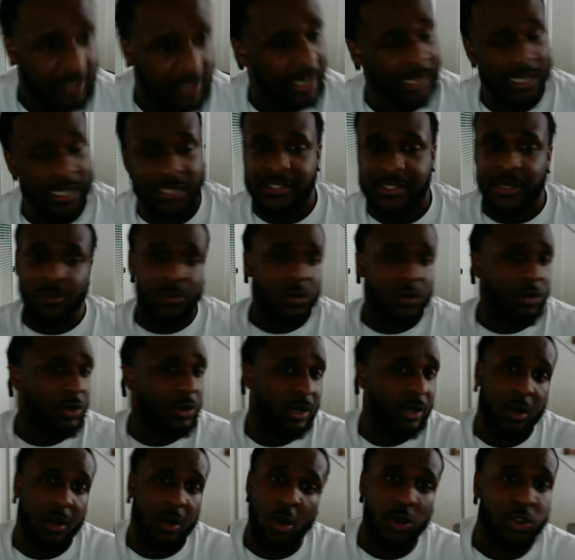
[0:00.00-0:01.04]
I said, we'll
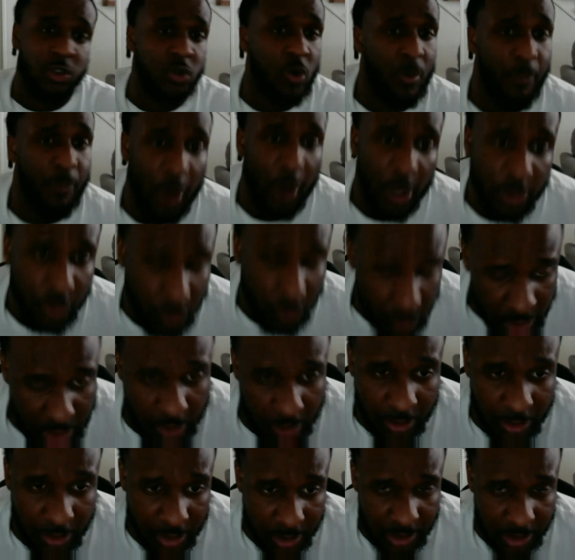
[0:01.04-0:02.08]
go into a part 3 on
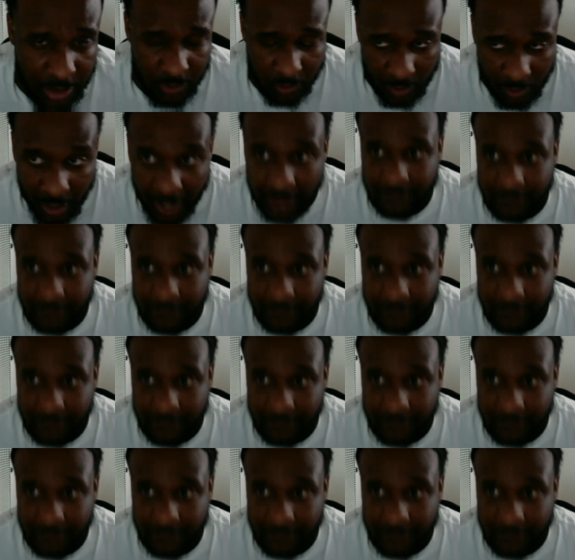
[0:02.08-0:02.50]
this, right?